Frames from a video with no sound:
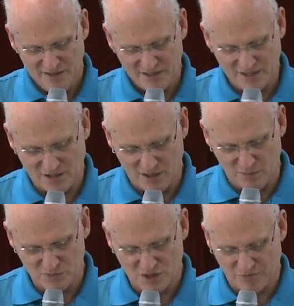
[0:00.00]
that
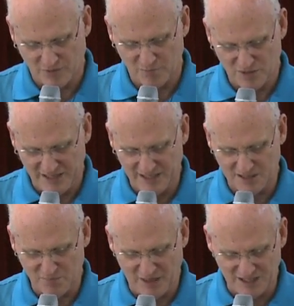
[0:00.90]
comes from playing
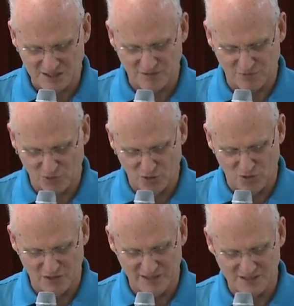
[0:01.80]
the passive
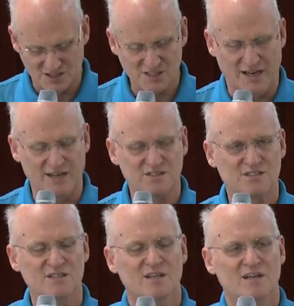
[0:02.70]
role in
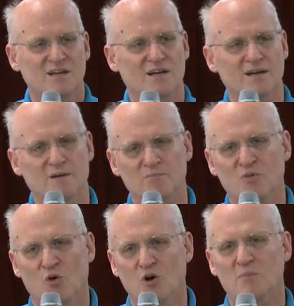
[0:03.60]
sex,
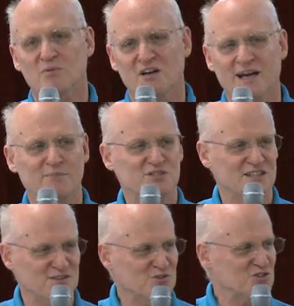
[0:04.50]
or perhaps
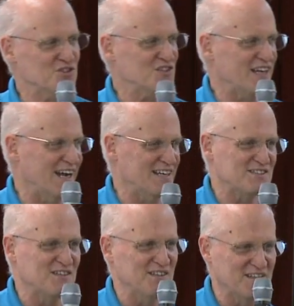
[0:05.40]
an allusion to
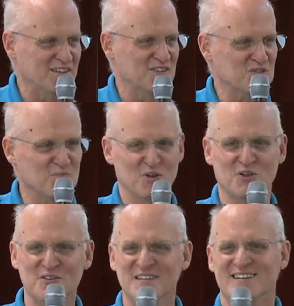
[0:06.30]
Gaius Caligula's
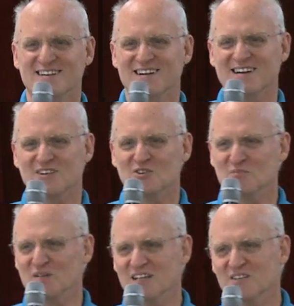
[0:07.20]
murder.
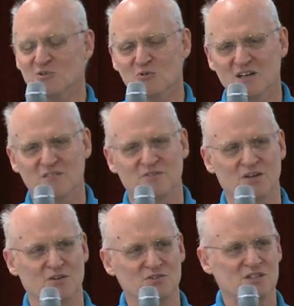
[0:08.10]
Could be either one of
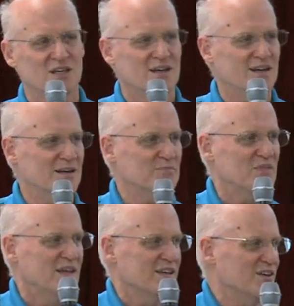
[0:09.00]
those. A
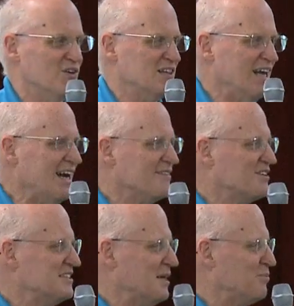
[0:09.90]
lot of
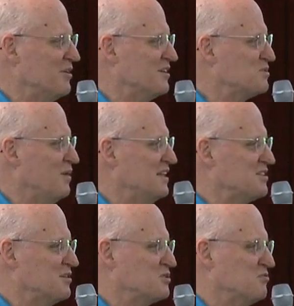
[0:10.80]
contemporary
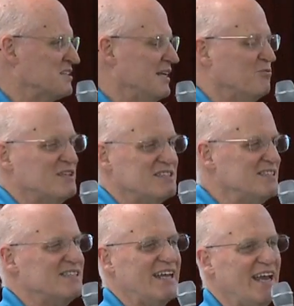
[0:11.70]
expositors will say, well, this
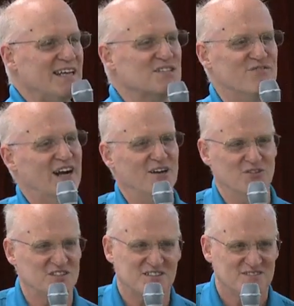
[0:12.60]
is the AIDS
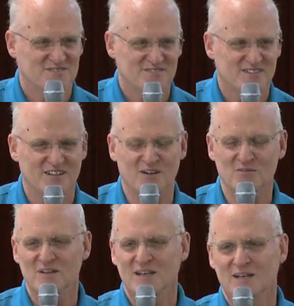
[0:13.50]
virus,
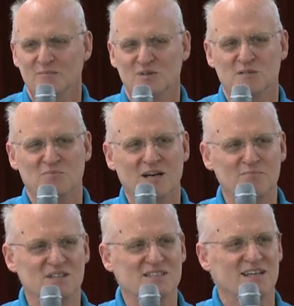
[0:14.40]
But the
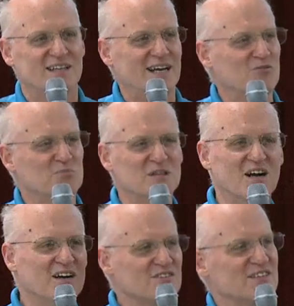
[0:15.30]
problem is that would
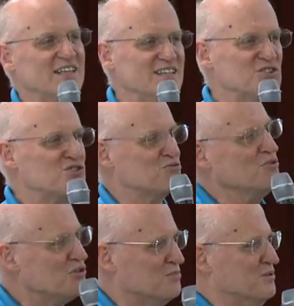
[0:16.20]
be utterly
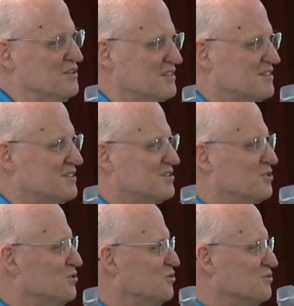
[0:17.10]
inscrutable
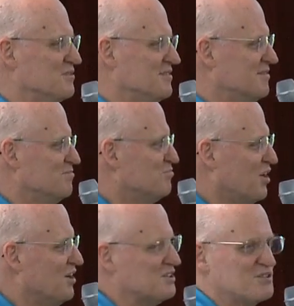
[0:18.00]
to
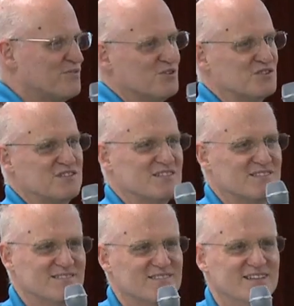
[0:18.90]
Paul's first
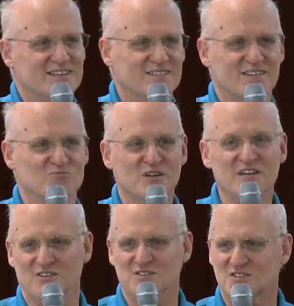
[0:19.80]

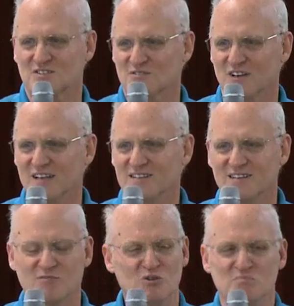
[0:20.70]
readers, right?
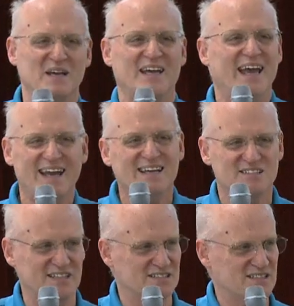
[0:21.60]
It wouldn't make any
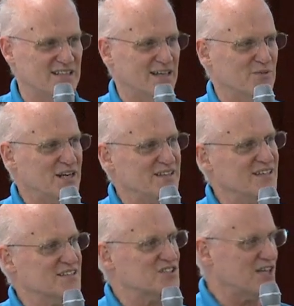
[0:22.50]
sense to them. And I
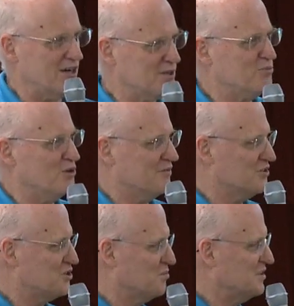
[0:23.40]
think the starting point of
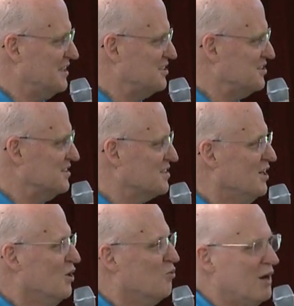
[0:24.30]
interpretation is
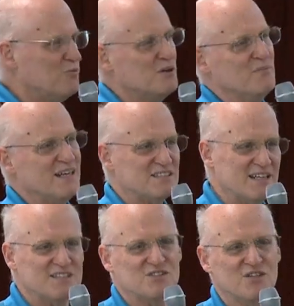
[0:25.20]
what would make
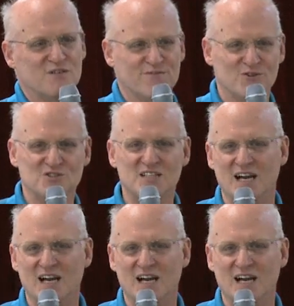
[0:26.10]
sense to the first